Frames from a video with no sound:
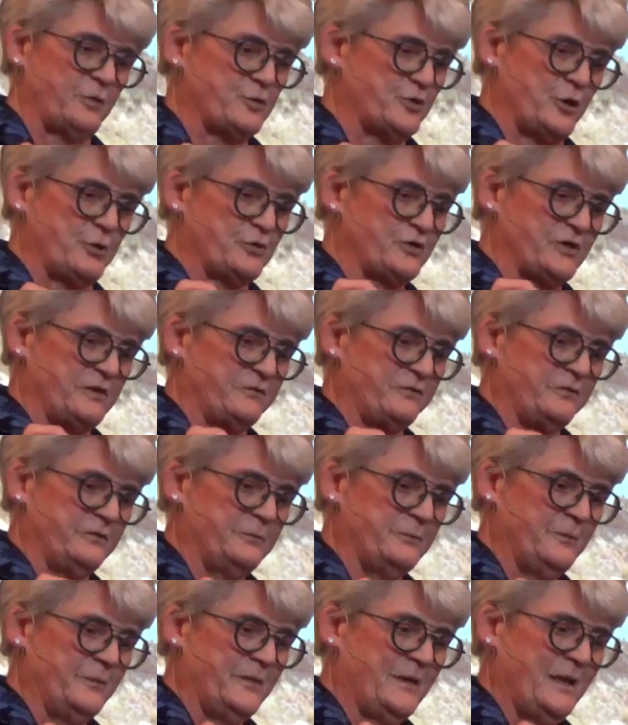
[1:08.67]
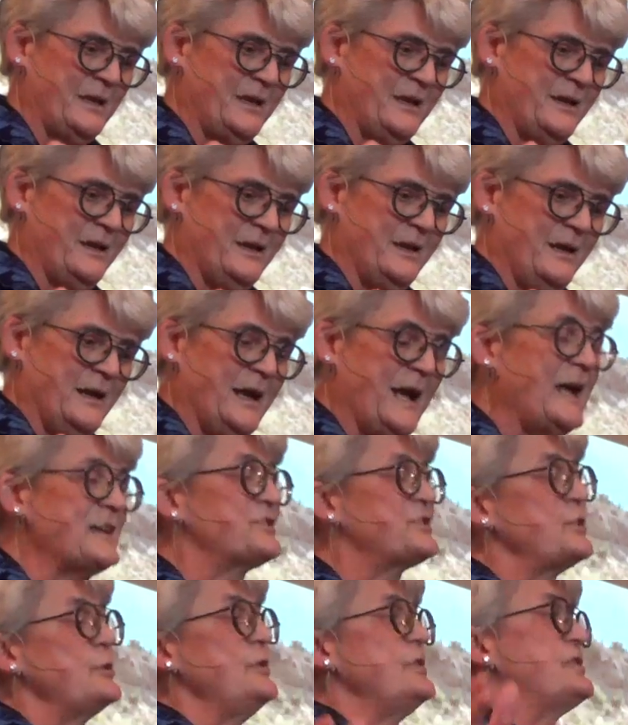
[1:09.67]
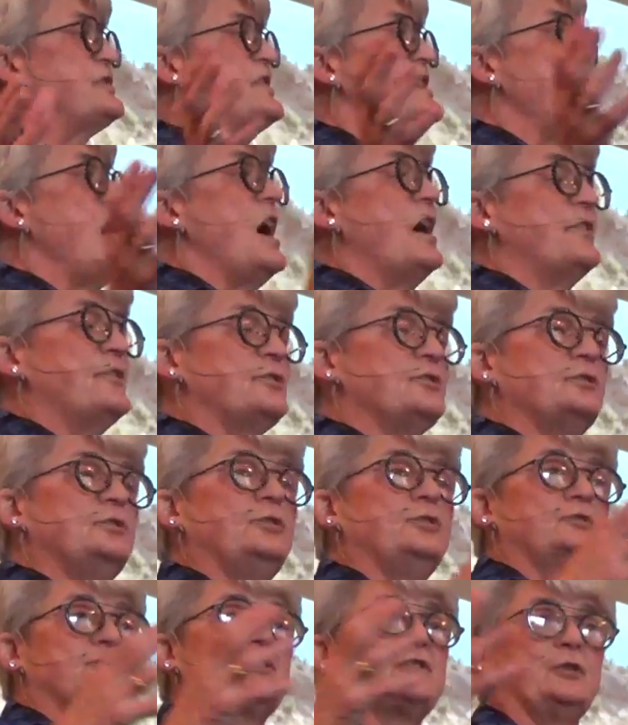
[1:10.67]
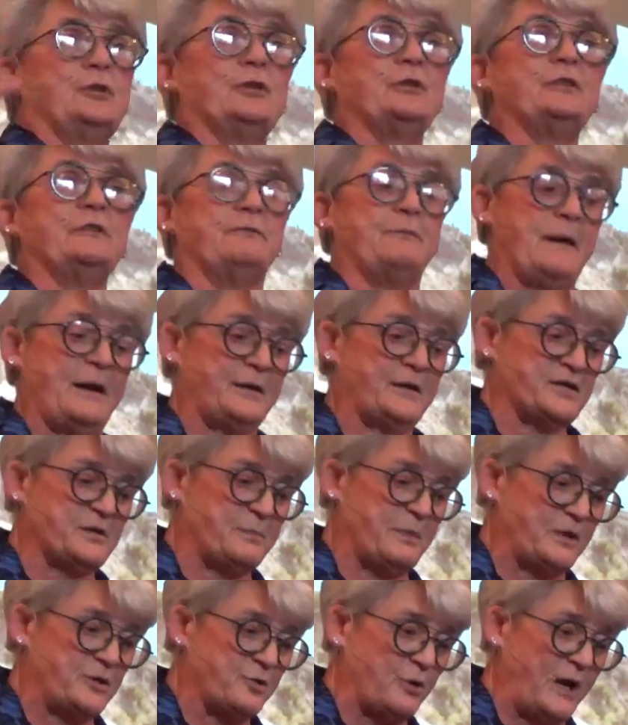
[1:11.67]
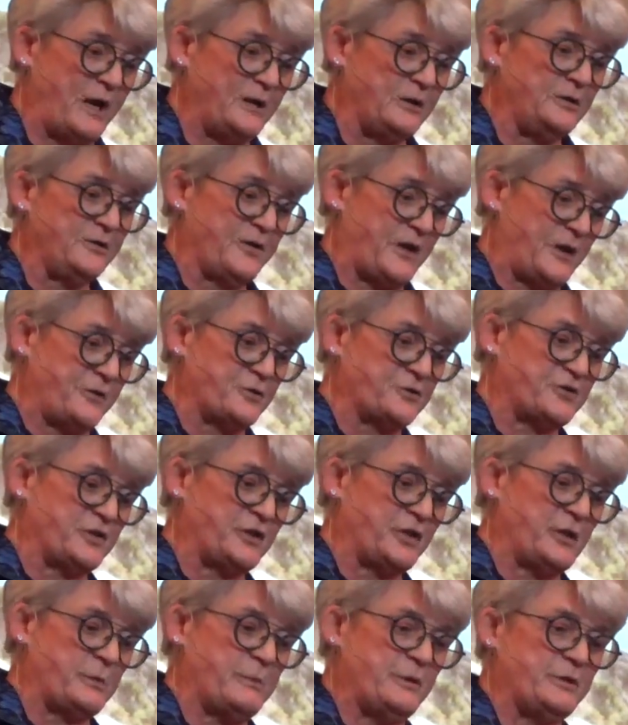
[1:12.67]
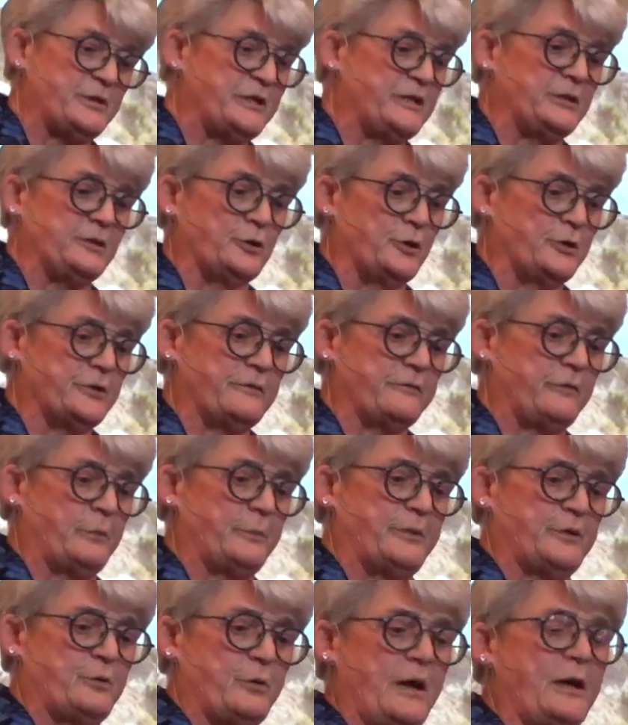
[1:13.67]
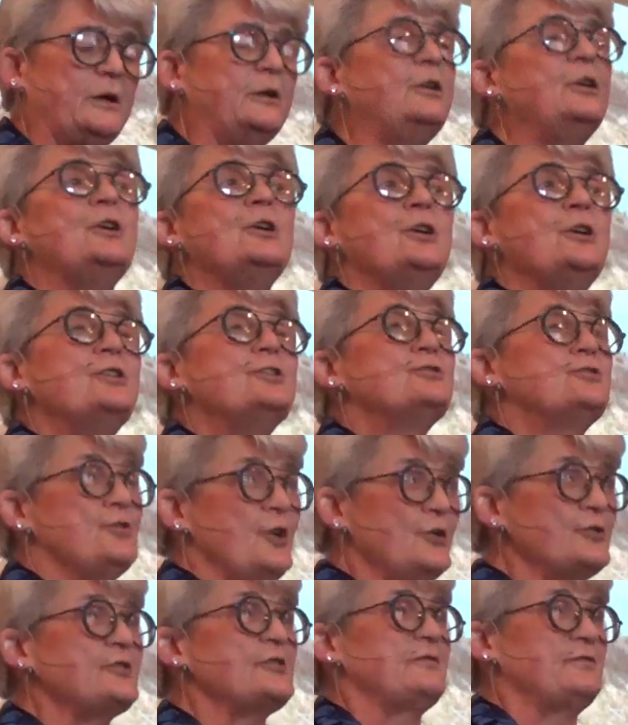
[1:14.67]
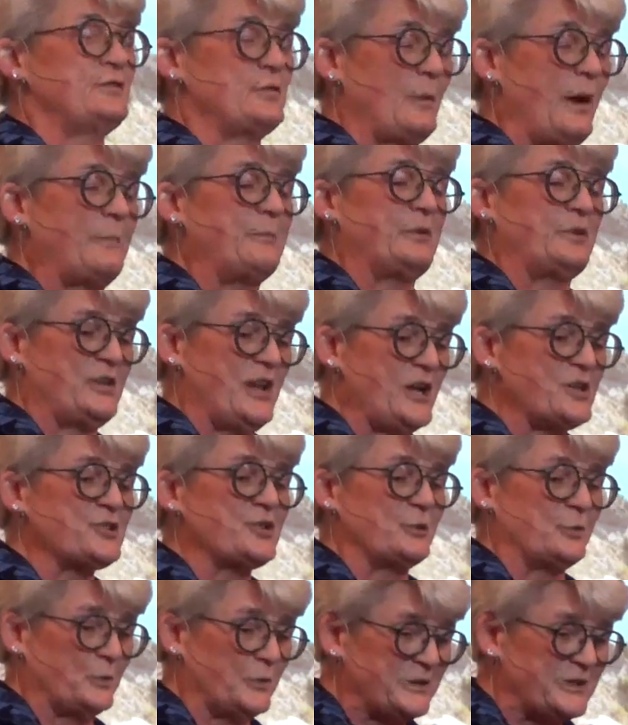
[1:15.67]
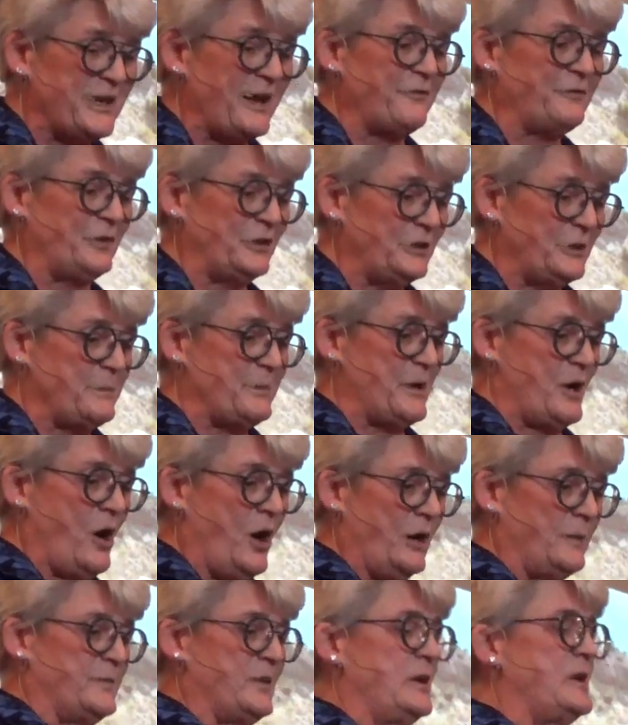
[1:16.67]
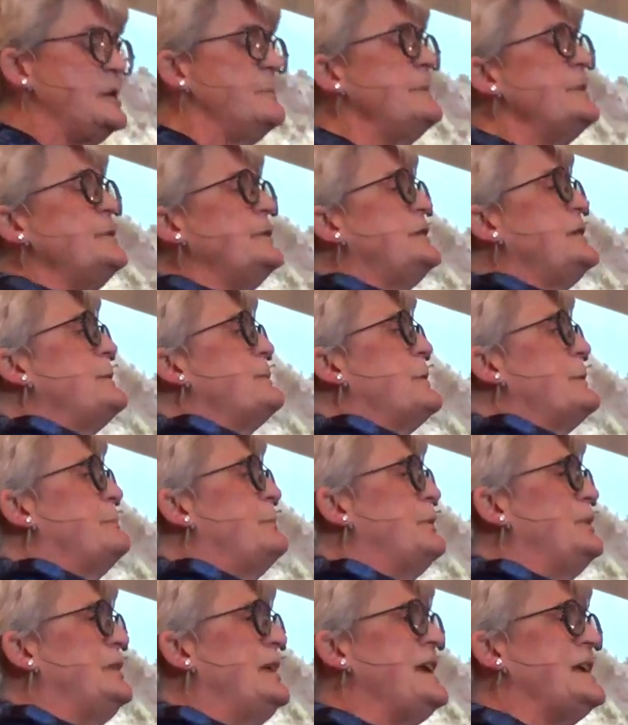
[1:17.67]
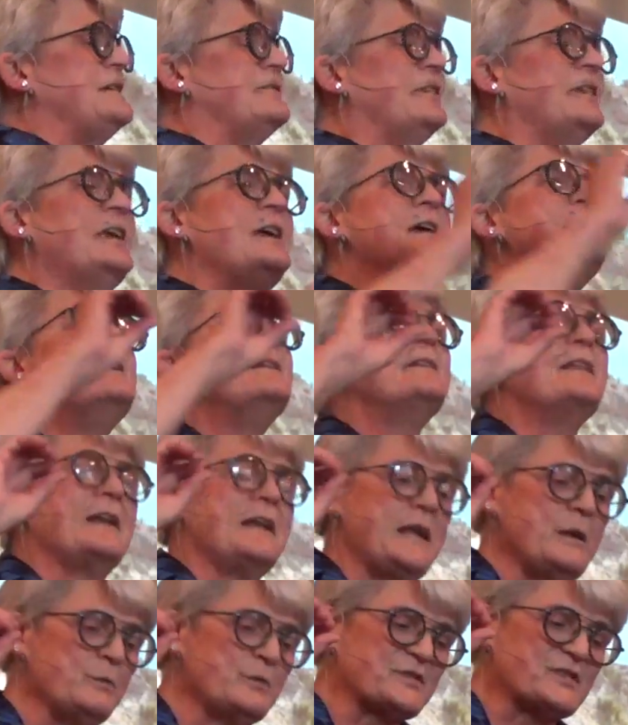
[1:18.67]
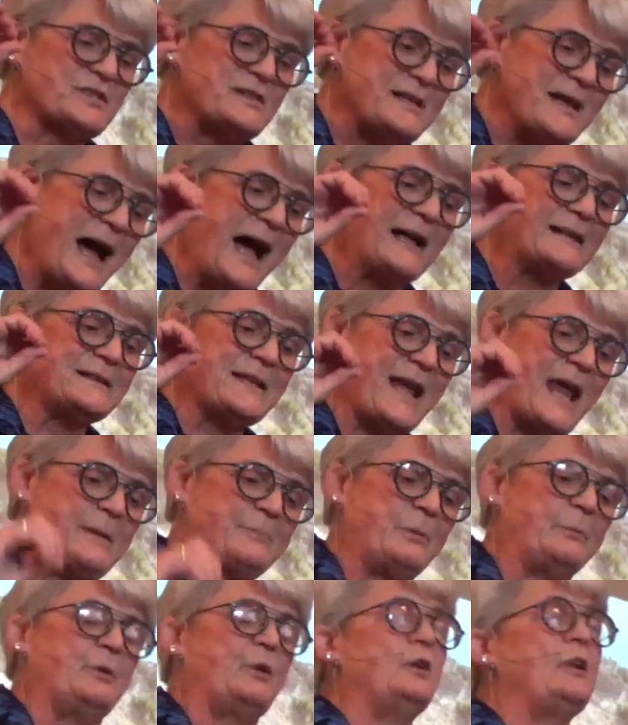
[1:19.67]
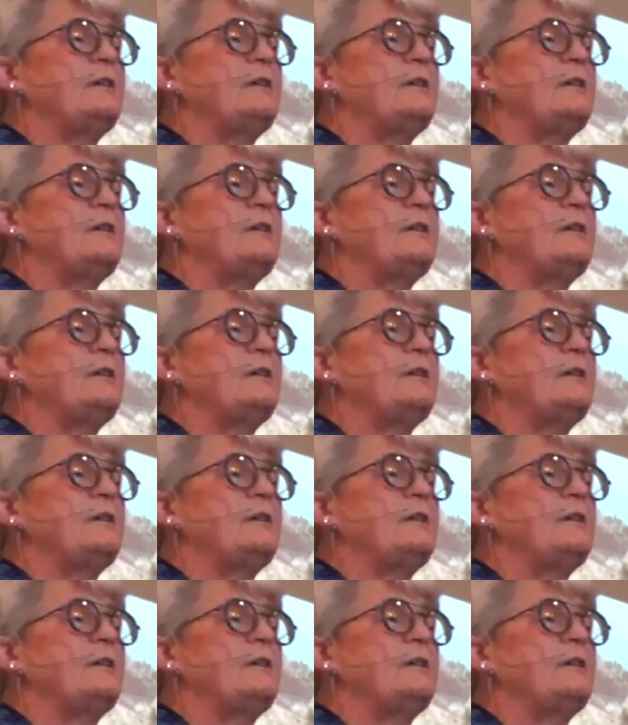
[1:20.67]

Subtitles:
Joseph. As soon as the others learned of Mary's betrayal, the others in the community learned of her betrayal, Joseph's reputation would definitely be harmed. The community would believe that he was not capable